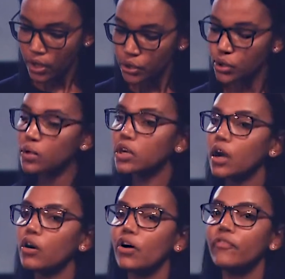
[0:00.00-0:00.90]
you will
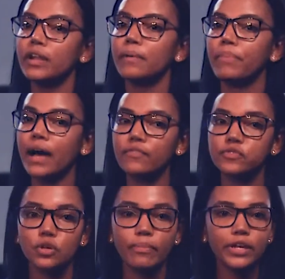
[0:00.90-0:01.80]
go over and above
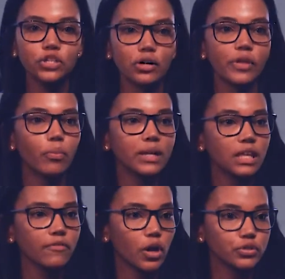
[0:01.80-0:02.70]
to make sure that what
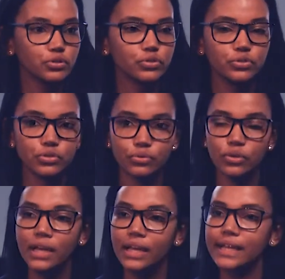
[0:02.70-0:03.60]
they've asked you to do
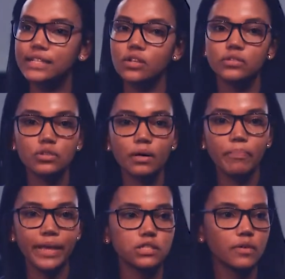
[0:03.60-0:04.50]
is to the
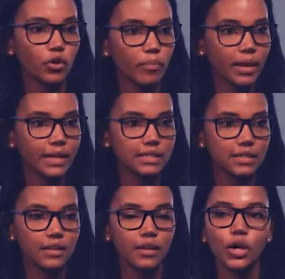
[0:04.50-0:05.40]
best of your
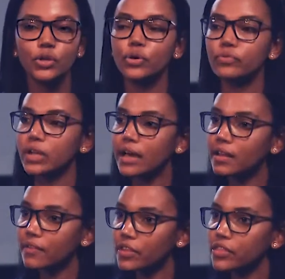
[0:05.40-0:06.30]
ability. You've done
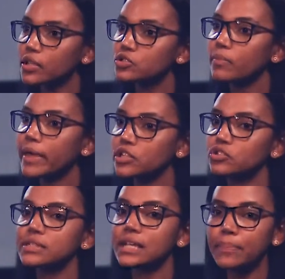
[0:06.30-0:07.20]
everything to make sure
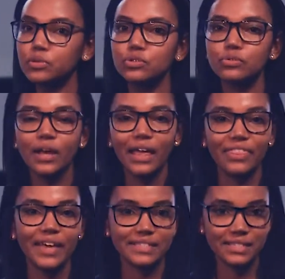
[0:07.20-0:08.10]
it's up to
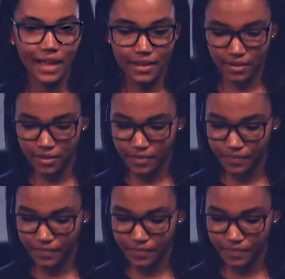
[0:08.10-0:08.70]
their standard.